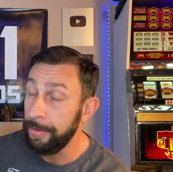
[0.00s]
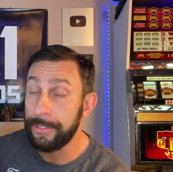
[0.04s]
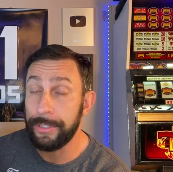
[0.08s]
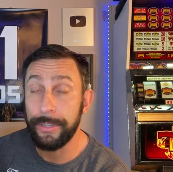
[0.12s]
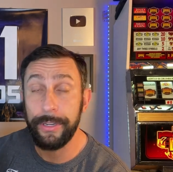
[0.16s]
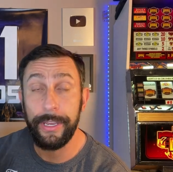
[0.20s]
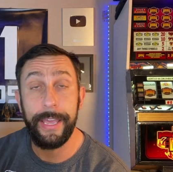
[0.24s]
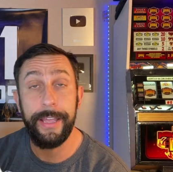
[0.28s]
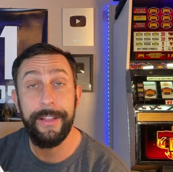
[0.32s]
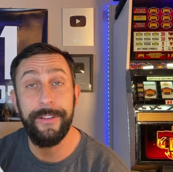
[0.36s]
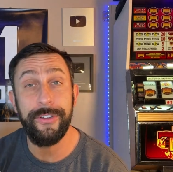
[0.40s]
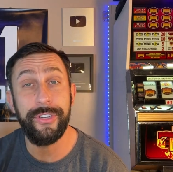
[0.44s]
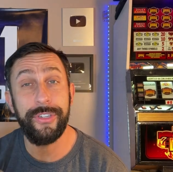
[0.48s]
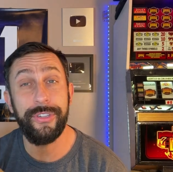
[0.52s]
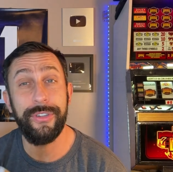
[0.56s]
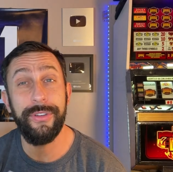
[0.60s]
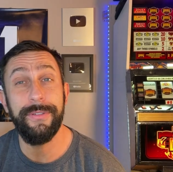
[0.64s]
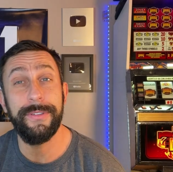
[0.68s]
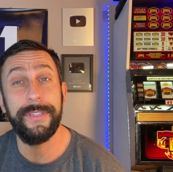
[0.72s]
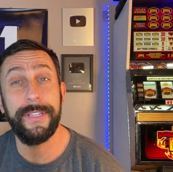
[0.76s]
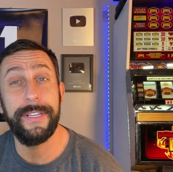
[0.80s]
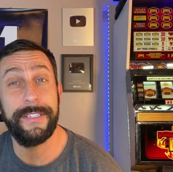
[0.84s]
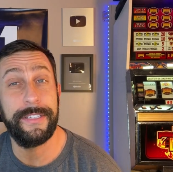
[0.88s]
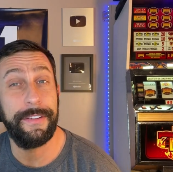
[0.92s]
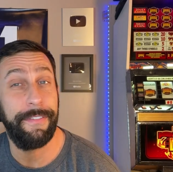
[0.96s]
So you can just
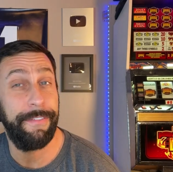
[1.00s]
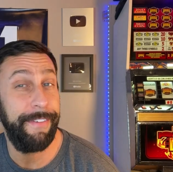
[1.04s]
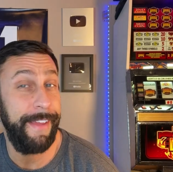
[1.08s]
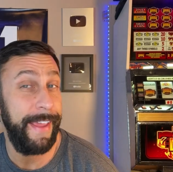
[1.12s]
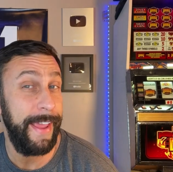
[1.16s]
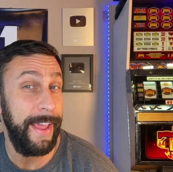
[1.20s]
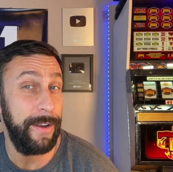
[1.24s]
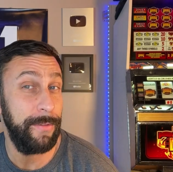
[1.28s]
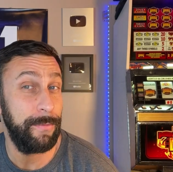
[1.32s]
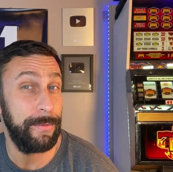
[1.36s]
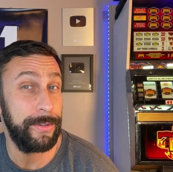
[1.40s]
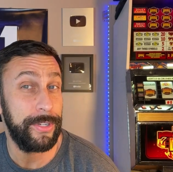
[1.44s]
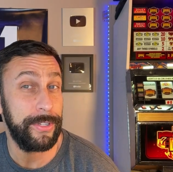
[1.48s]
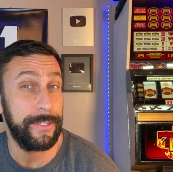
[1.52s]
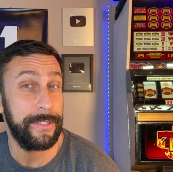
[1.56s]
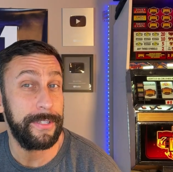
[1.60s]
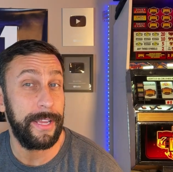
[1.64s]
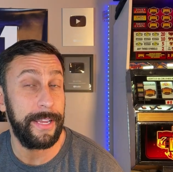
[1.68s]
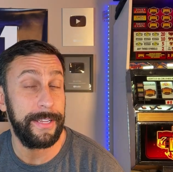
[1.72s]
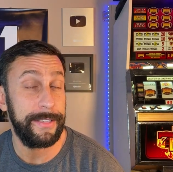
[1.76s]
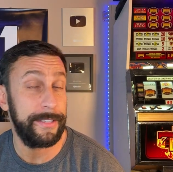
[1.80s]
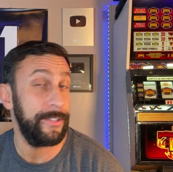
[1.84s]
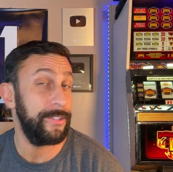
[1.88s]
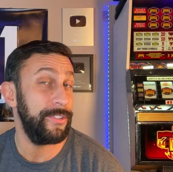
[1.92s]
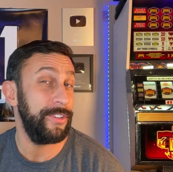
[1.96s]
use it as a fan, which is
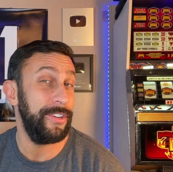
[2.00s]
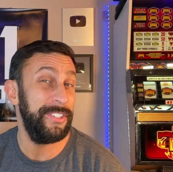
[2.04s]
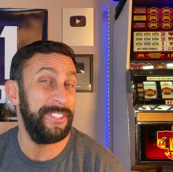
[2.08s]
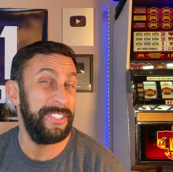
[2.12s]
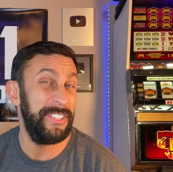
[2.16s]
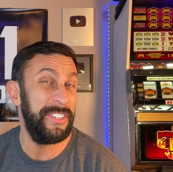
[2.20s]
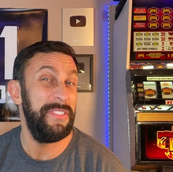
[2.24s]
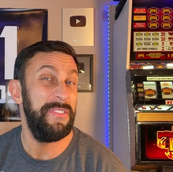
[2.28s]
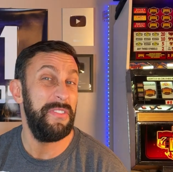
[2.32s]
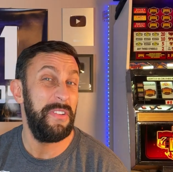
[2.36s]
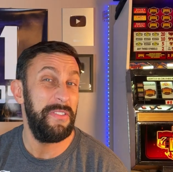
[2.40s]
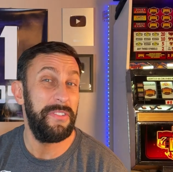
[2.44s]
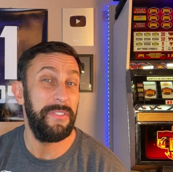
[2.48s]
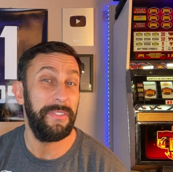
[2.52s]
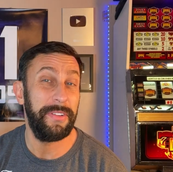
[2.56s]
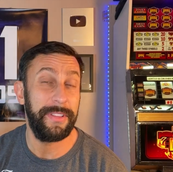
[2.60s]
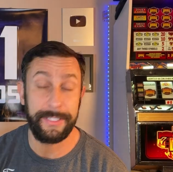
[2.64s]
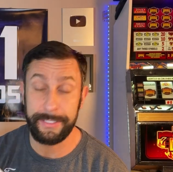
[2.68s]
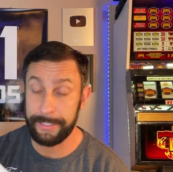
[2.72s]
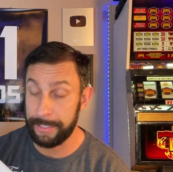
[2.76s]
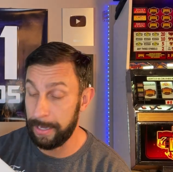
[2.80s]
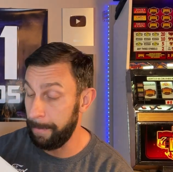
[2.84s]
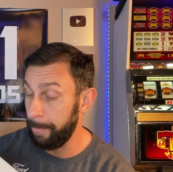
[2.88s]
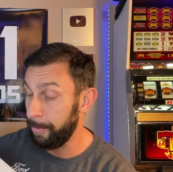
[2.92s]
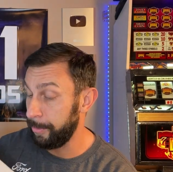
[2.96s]
nice. It's good during the
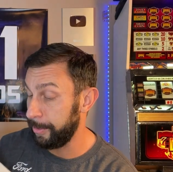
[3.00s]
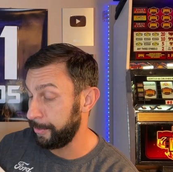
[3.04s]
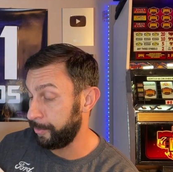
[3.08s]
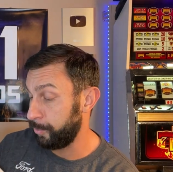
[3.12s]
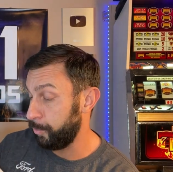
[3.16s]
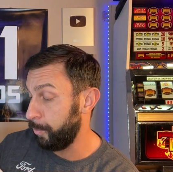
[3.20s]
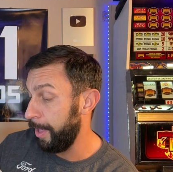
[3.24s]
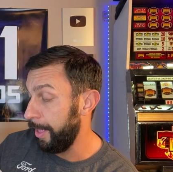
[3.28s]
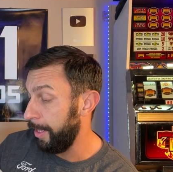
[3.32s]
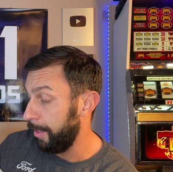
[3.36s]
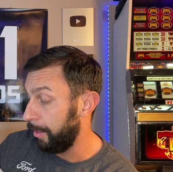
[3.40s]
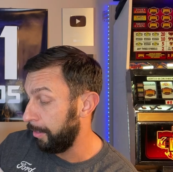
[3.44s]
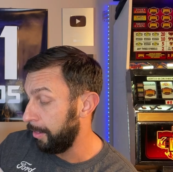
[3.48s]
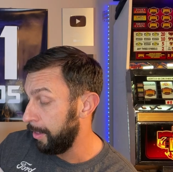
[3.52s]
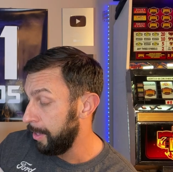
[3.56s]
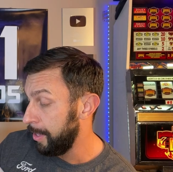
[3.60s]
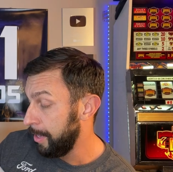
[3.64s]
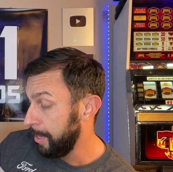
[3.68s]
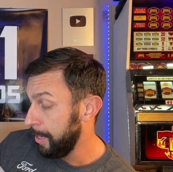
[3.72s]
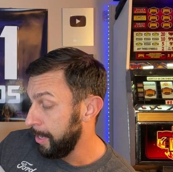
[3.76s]
summer as well.